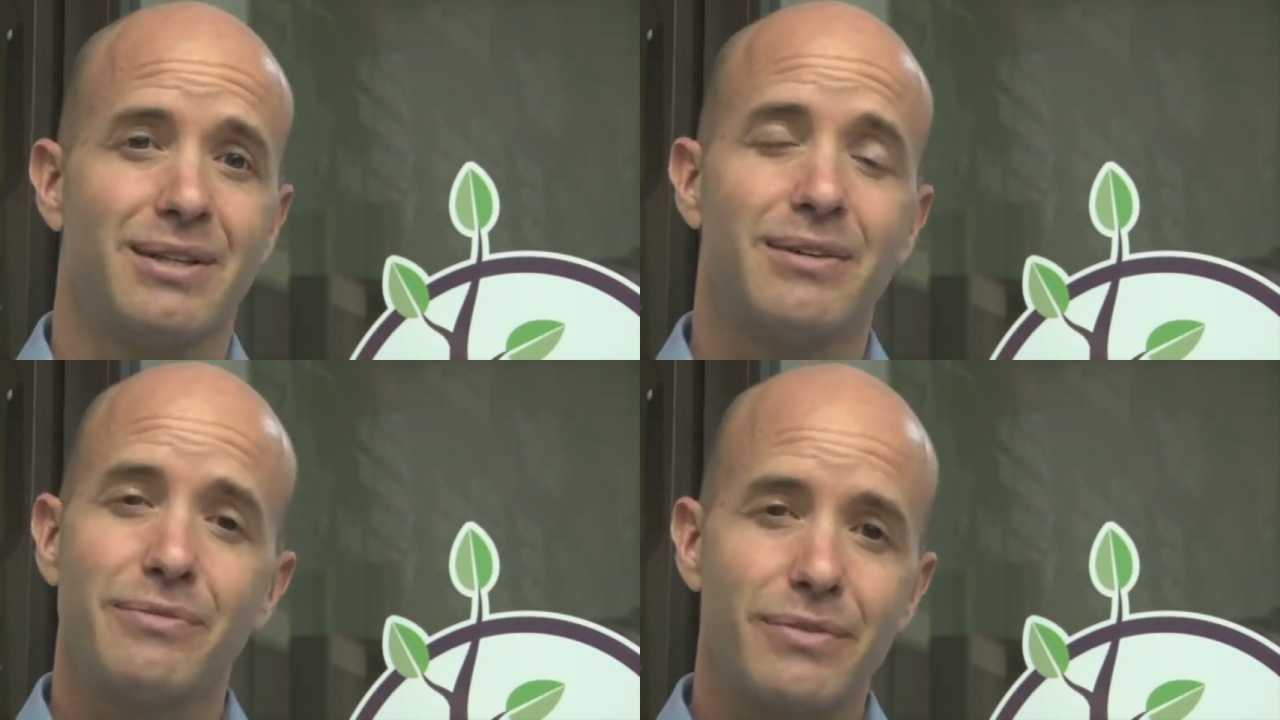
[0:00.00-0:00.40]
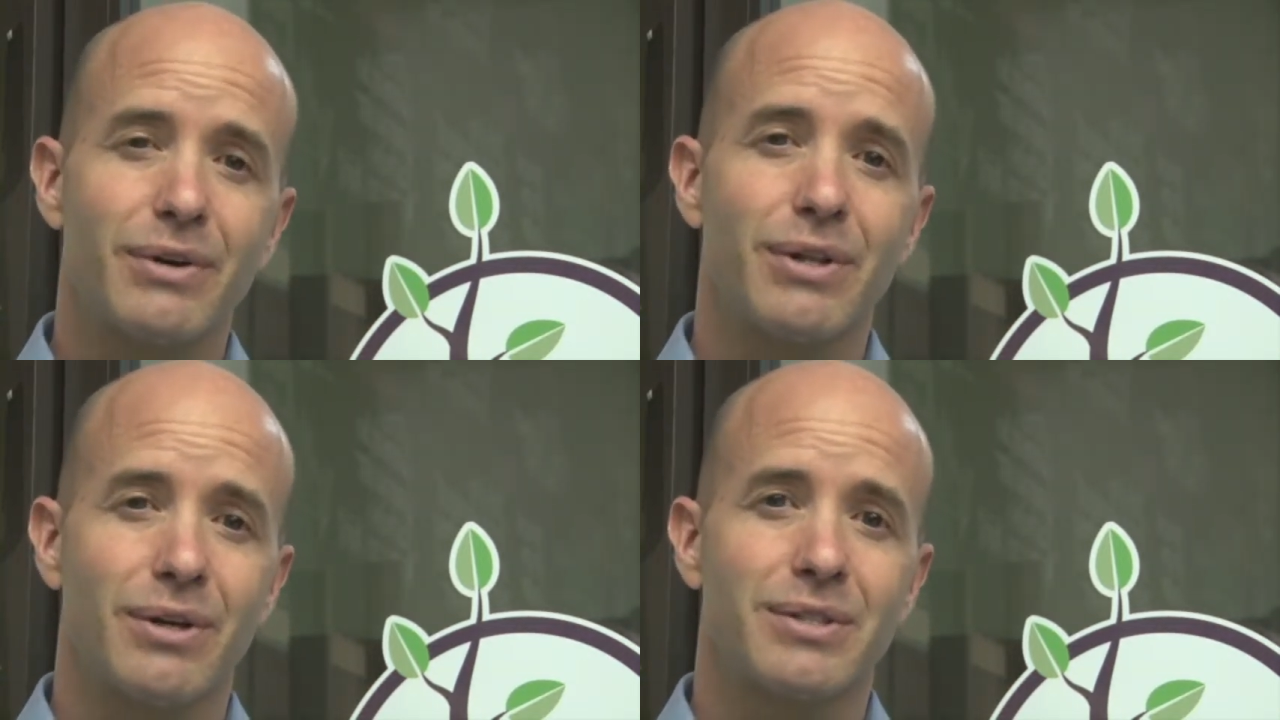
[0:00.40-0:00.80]
in a
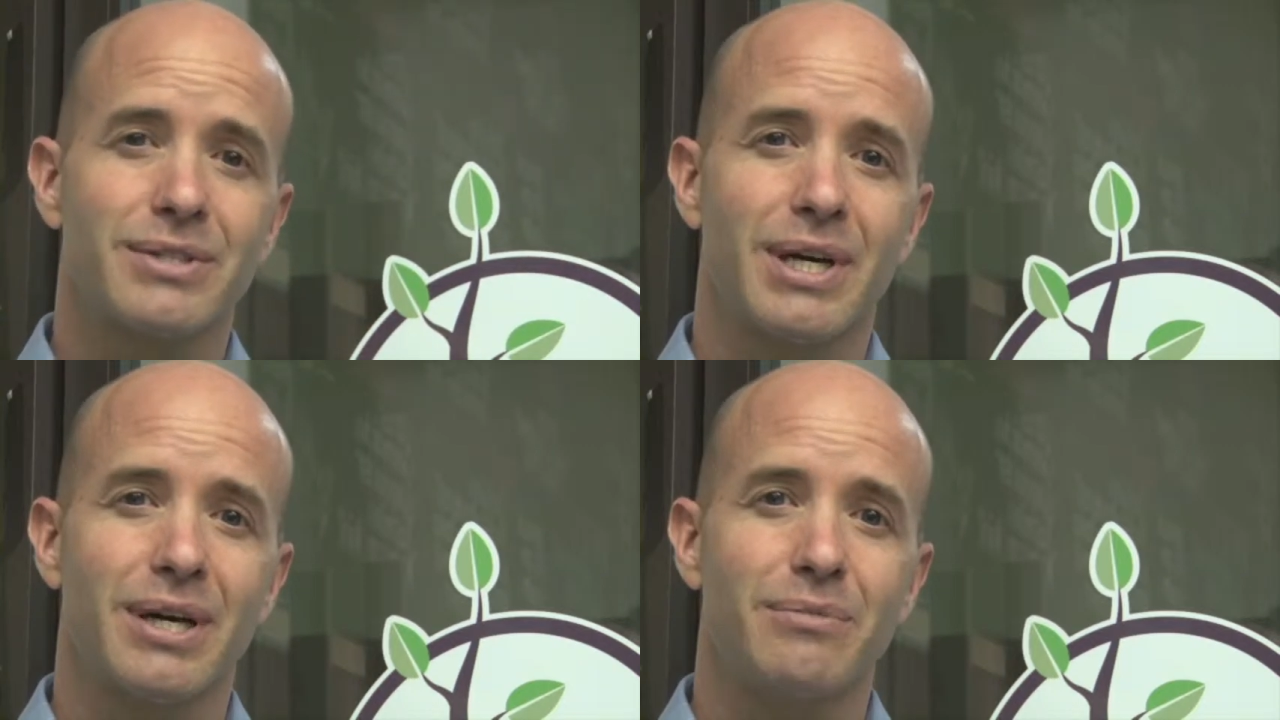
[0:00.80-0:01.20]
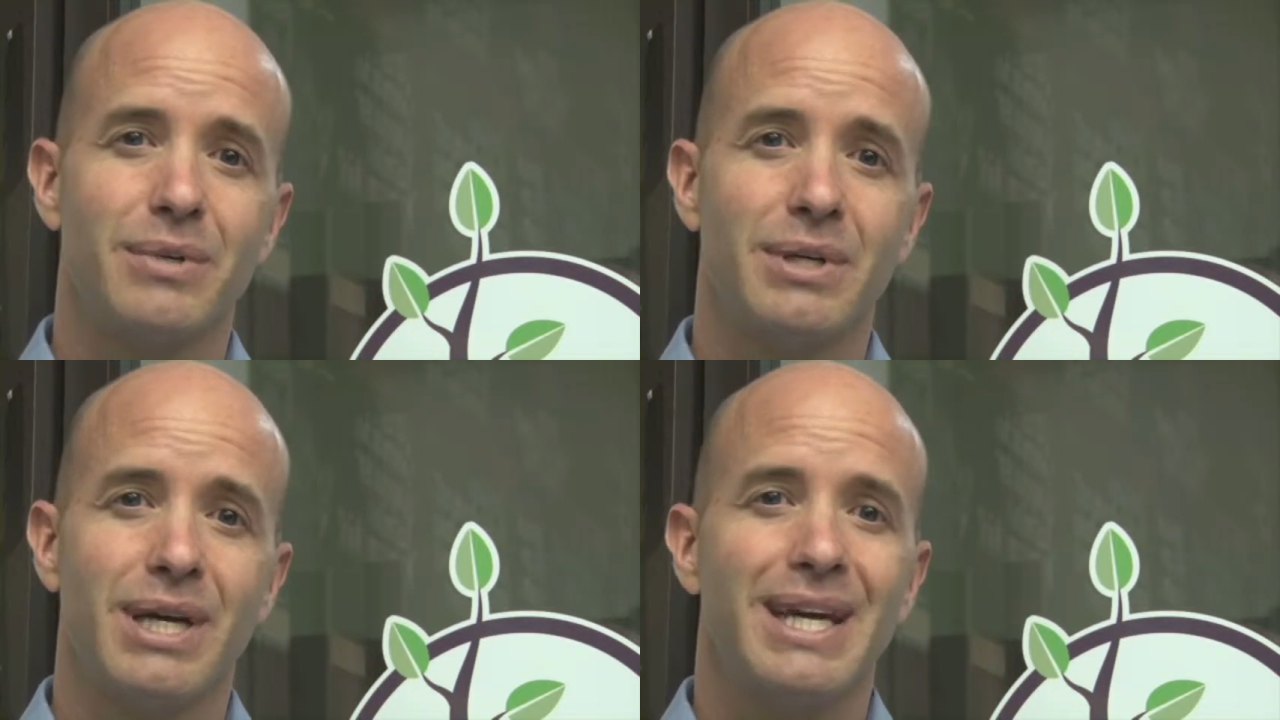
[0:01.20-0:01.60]
very long
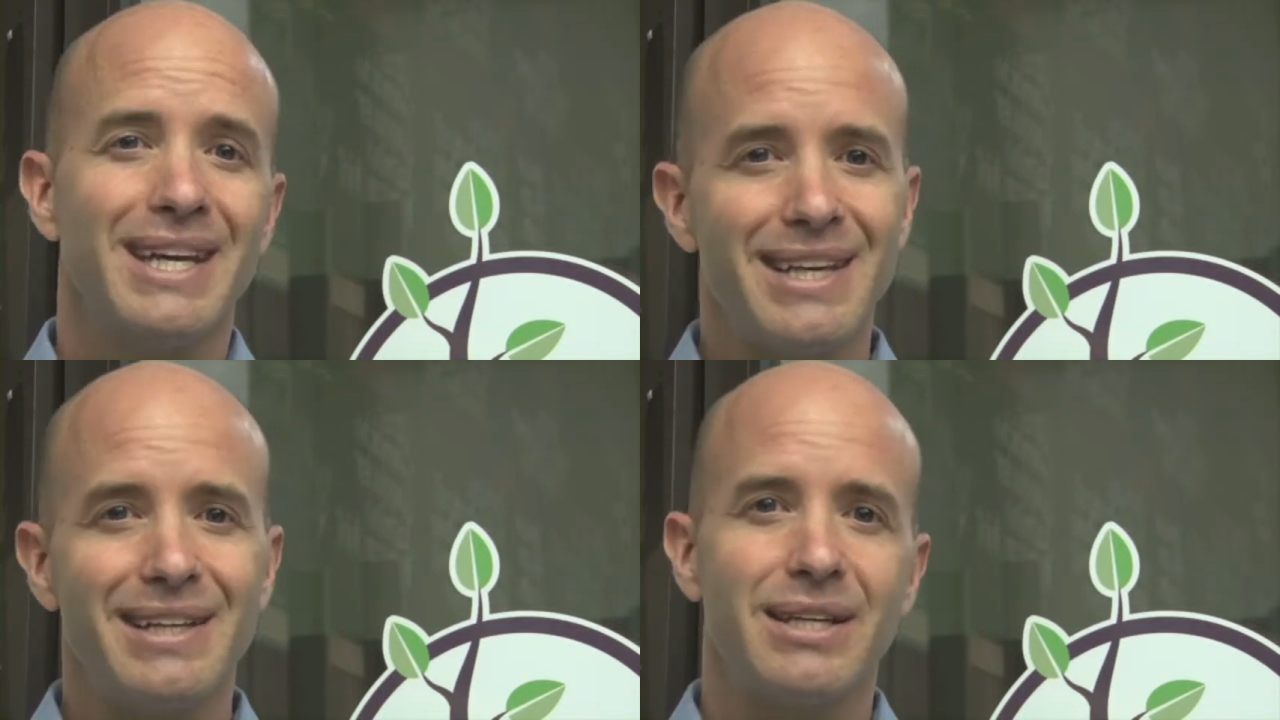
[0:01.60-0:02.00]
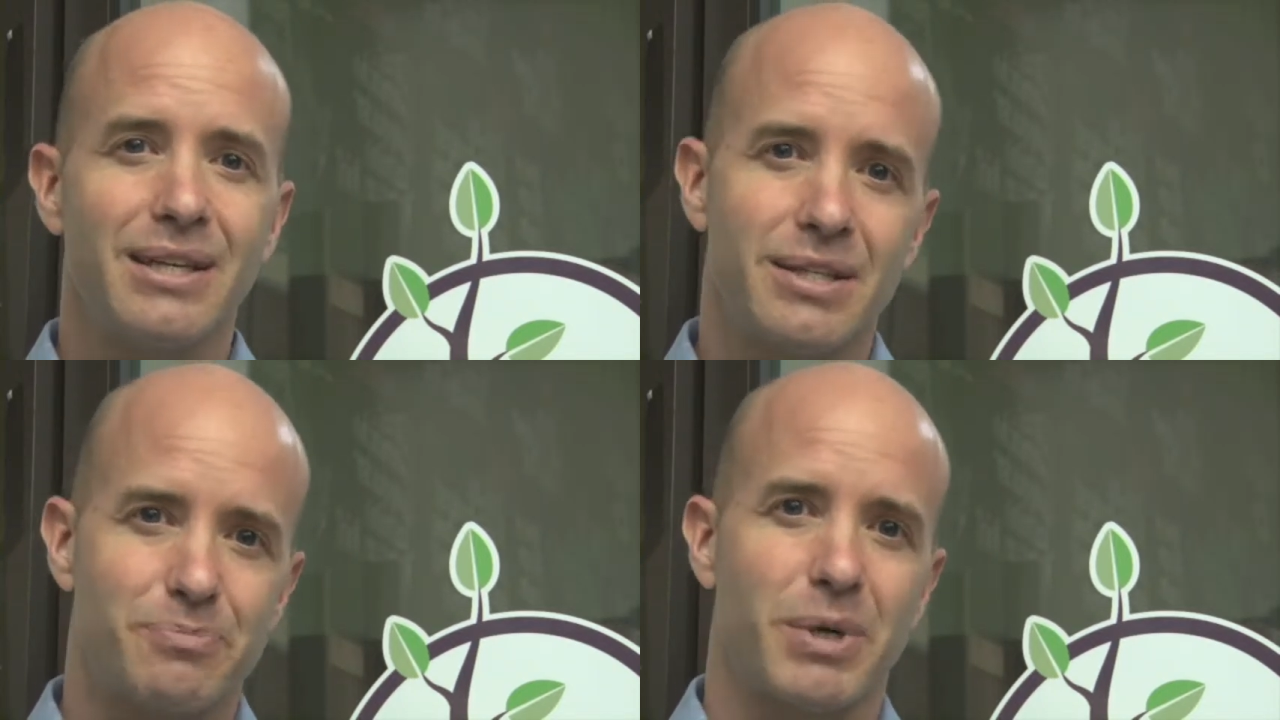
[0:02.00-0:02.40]
time.
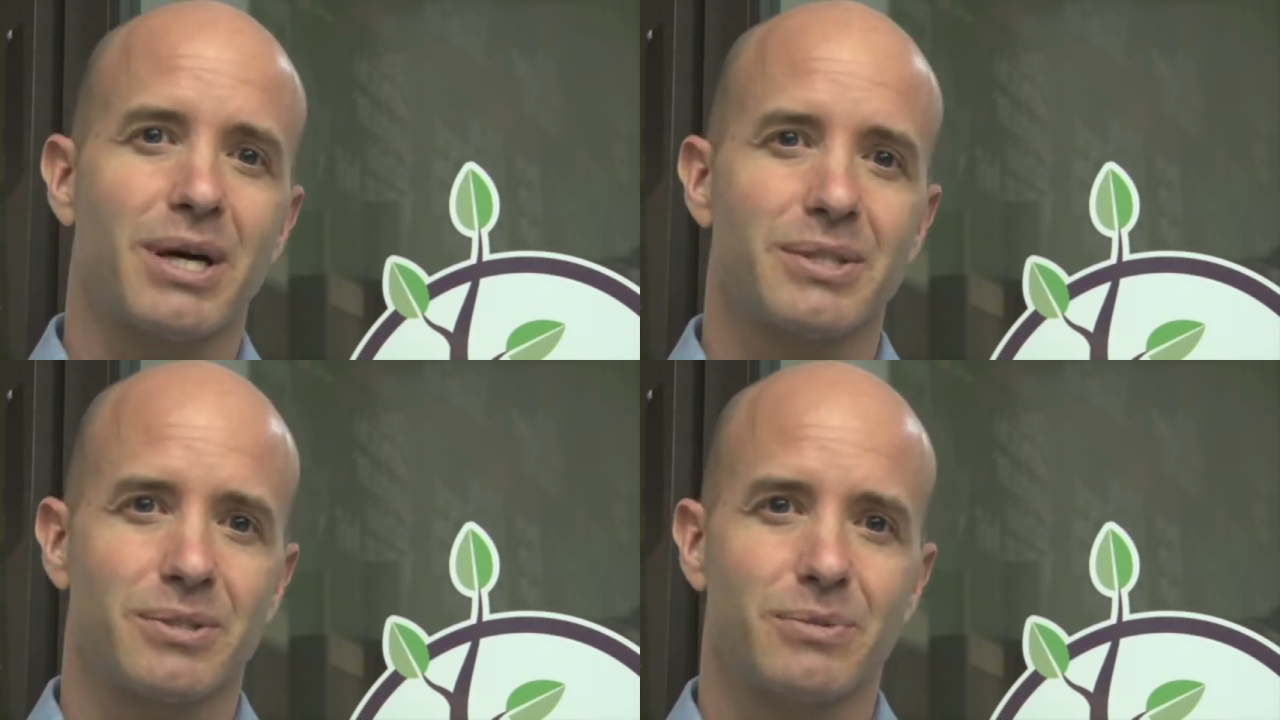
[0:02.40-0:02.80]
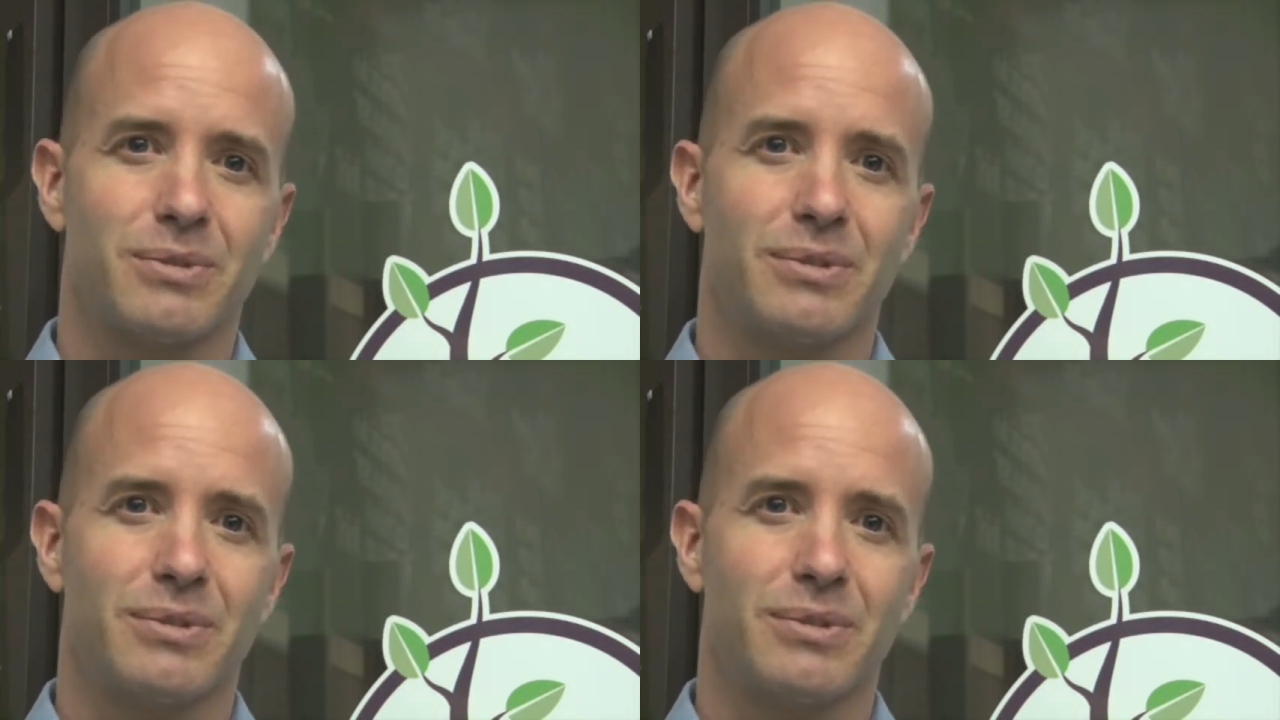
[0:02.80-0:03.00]
Healing is possible.